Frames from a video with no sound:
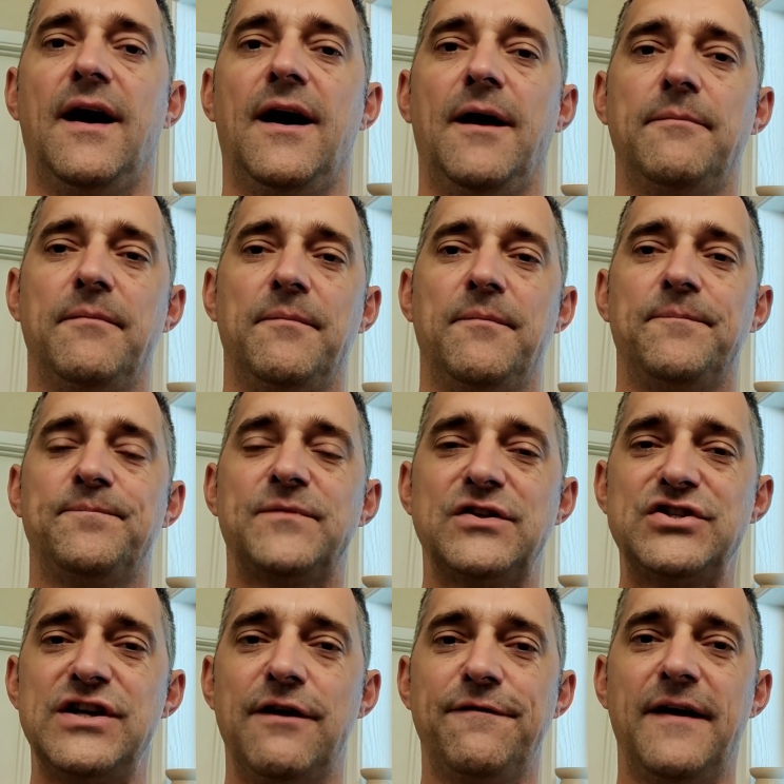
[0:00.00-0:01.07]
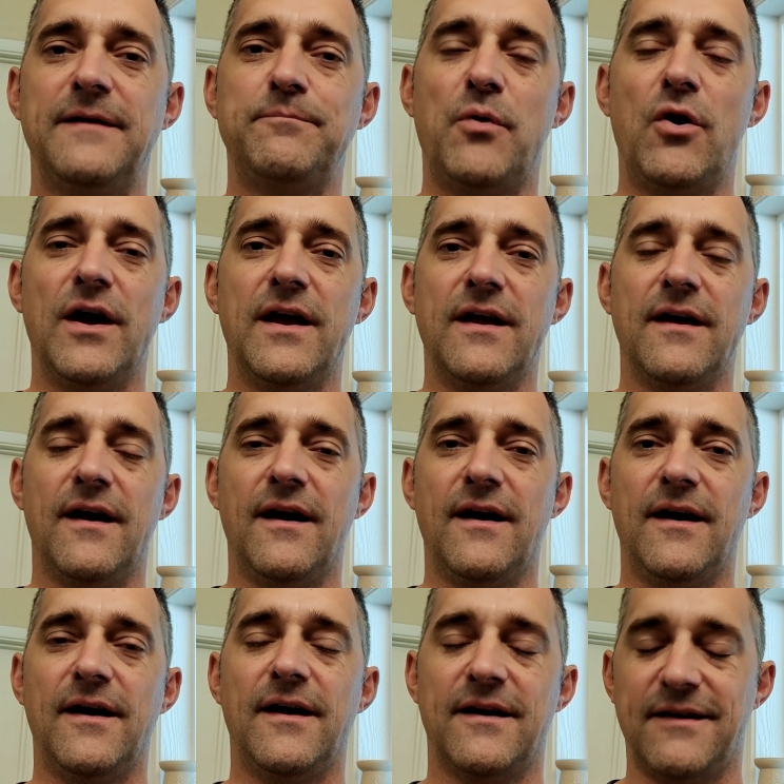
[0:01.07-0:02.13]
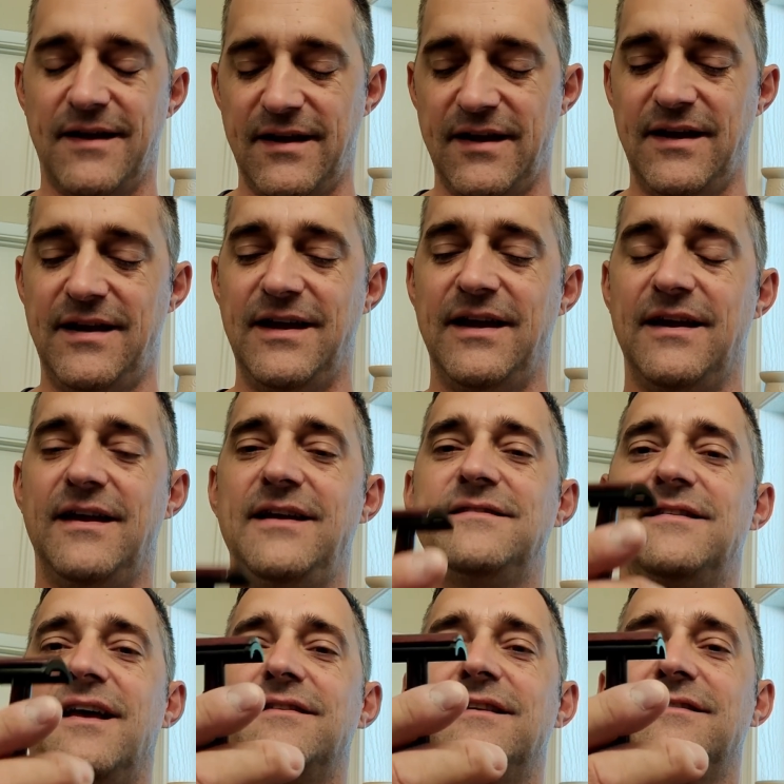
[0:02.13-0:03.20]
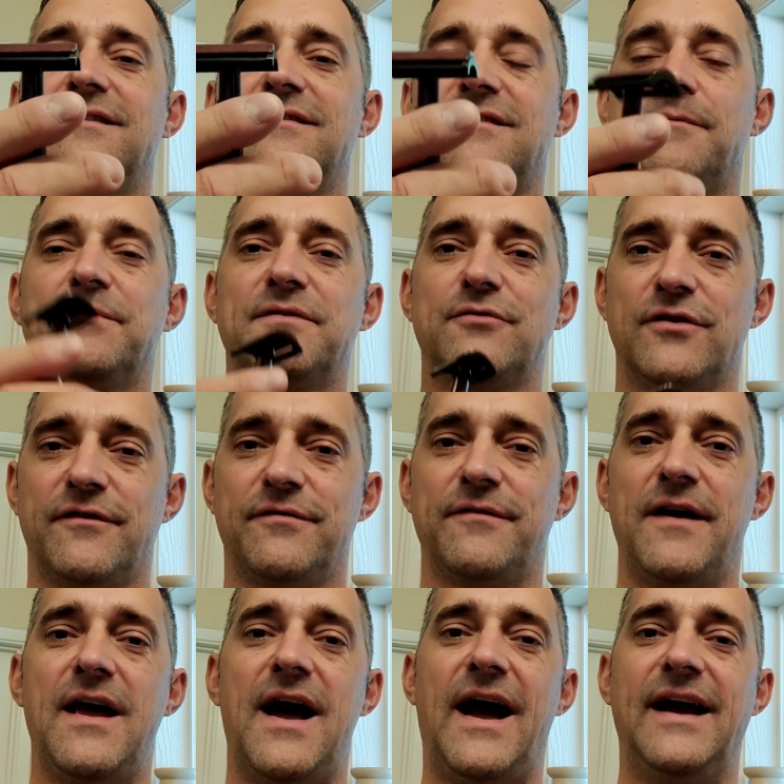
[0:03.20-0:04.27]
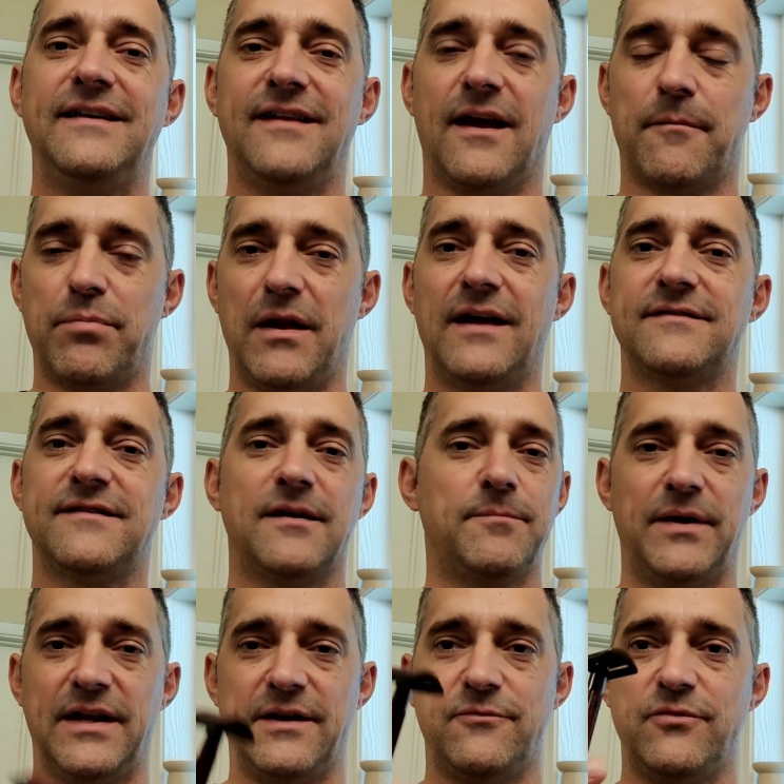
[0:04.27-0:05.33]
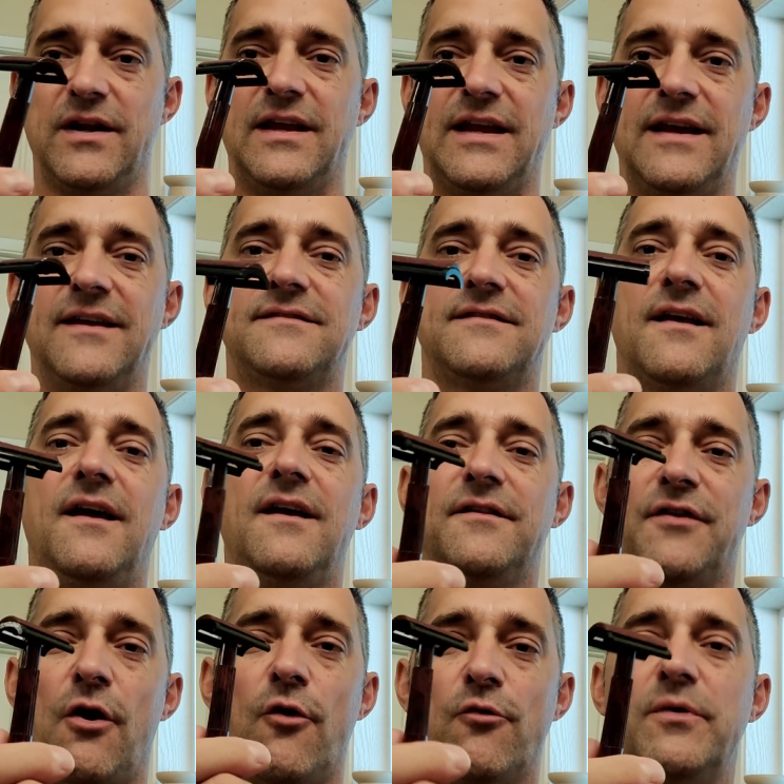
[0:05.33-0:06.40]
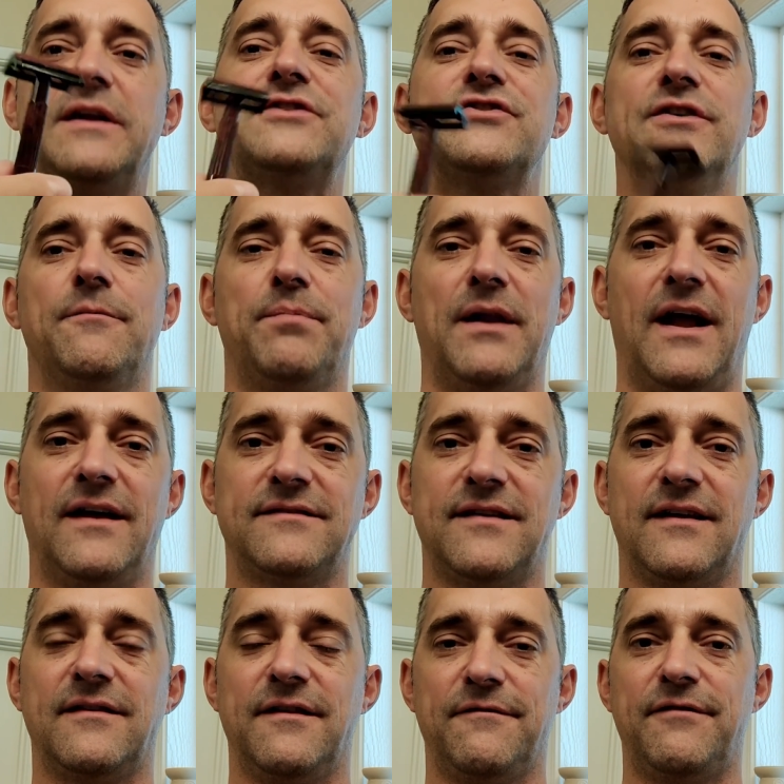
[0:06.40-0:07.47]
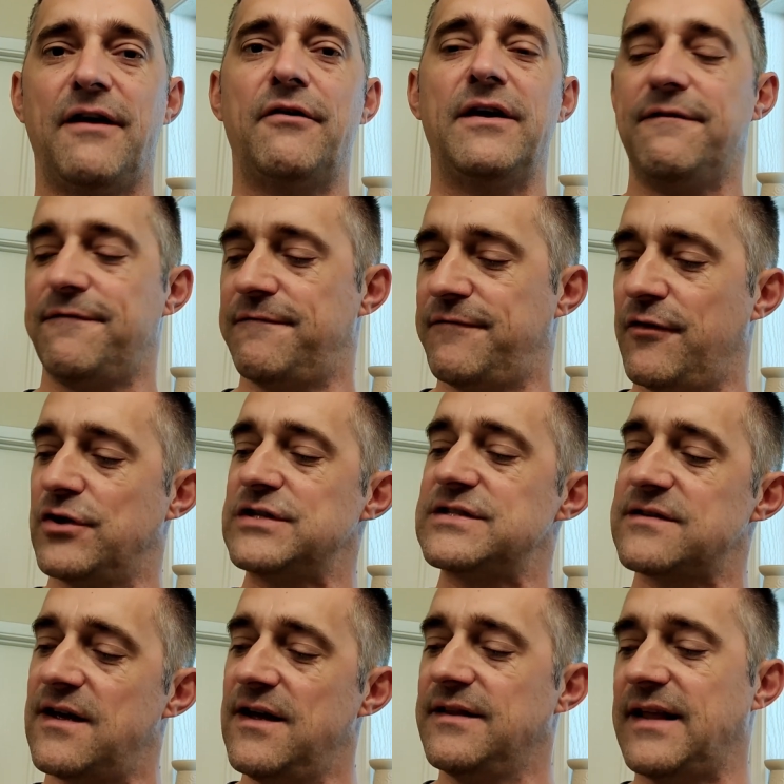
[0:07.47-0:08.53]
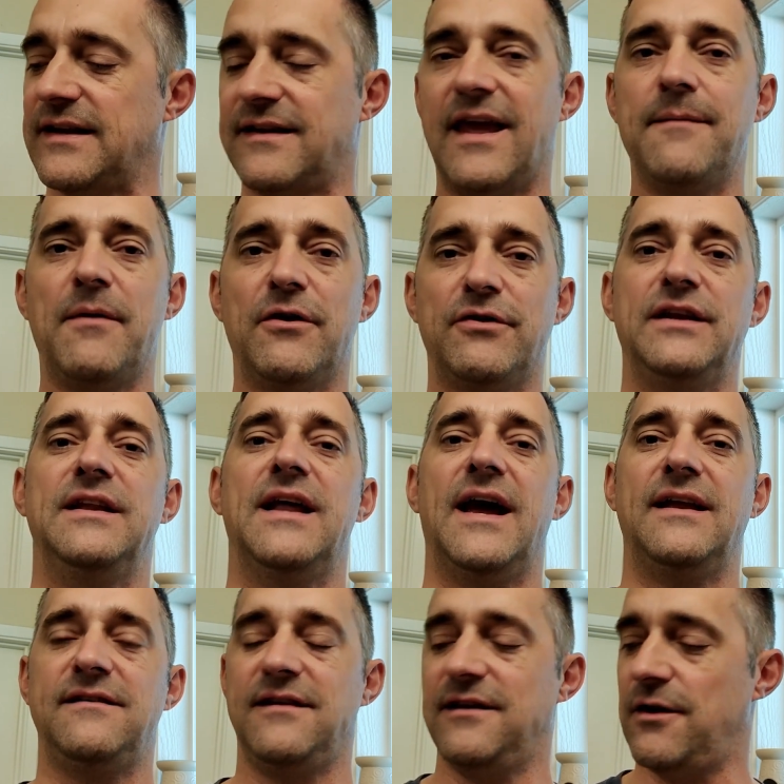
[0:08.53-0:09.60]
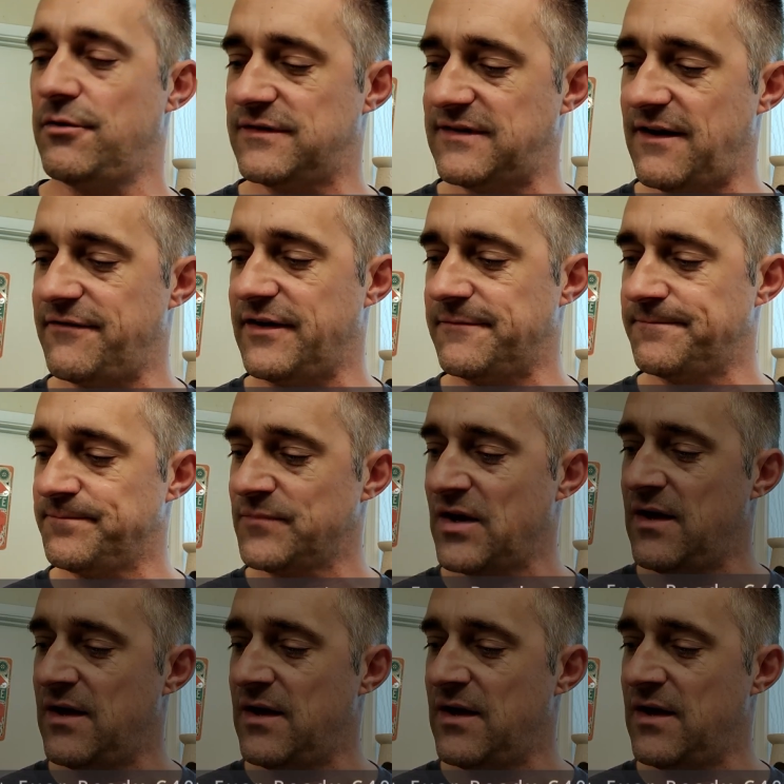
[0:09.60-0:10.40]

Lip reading: Geo Fatboy, he said this is some sort of high-tech plastic, but it really is the original plastic, the very first that came out in 1907.